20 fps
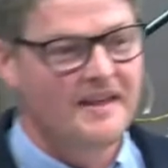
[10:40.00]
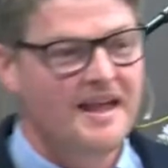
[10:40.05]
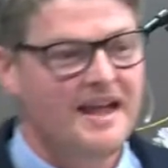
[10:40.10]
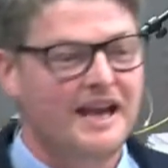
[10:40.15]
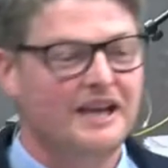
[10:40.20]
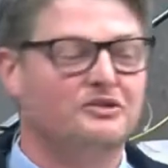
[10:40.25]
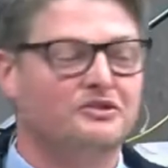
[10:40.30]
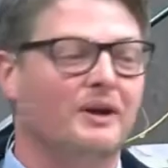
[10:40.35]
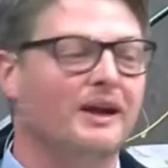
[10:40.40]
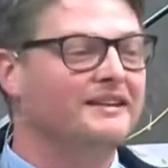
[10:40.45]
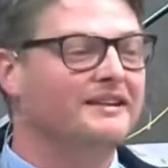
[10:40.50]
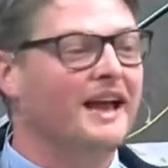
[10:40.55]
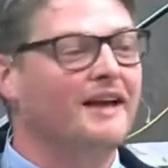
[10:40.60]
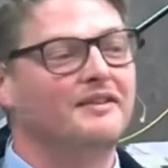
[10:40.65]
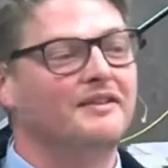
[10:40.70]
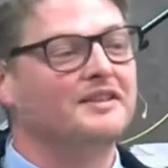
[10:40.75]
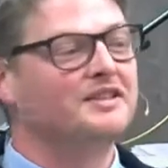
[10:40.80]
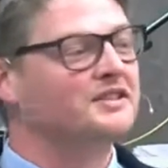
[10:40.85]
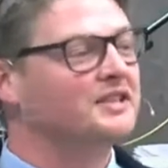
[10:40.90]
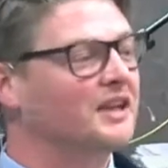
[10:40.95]
It's great to have
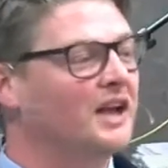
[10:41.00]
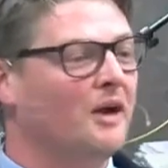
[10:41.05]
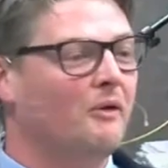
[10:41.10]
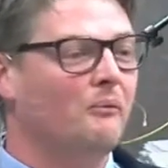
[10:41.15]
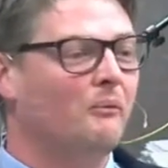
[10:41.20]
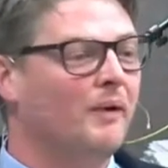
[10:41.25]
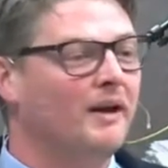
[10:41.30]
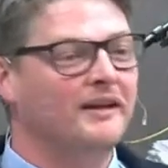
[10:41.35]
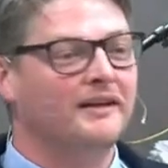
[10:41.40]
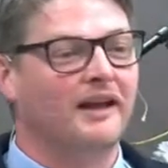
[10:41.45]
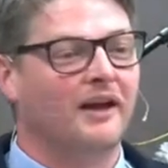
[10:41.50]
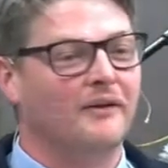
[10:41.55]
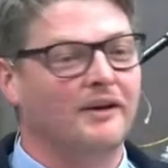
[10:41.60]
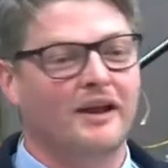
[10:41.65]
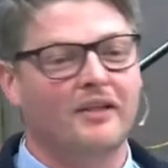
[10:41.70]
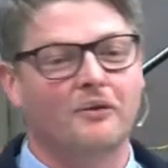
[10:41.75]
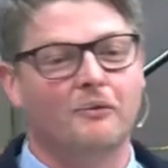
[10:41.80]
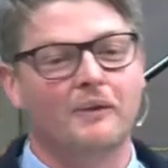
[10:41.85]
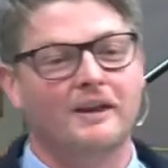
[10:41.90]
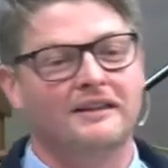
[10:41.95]
this window,
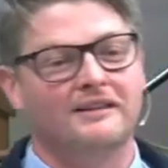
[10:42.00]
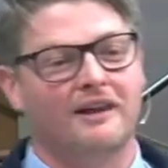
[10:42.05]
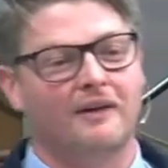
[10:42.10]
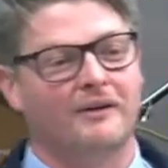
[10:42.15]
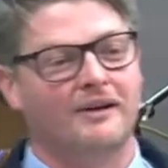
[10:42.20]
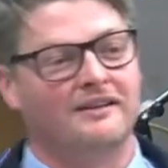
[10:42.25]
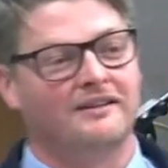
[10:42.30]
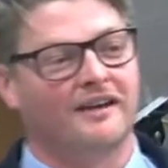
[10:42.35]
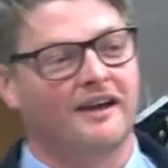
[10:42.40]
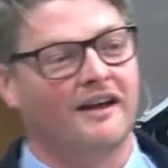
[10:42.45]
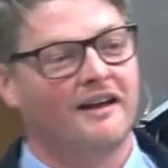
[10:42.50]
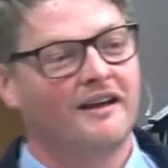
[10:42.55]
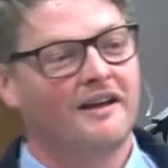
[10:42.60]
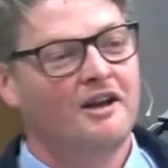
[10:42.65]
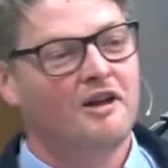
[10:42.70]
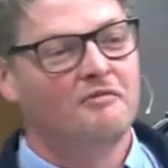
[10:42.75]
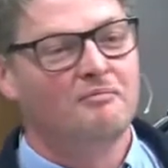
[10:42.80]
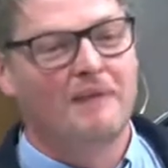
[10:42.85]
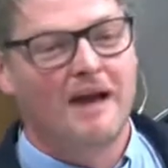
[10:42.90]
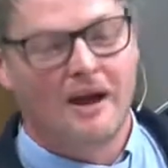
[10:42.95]
another window into
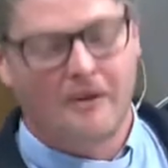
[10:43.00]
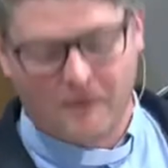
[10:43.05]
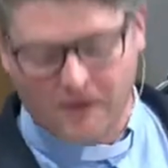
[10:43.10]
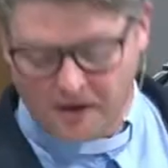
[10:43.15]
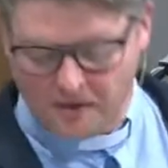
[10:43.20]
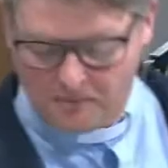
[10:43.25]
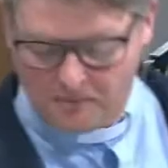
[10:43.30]
Mary and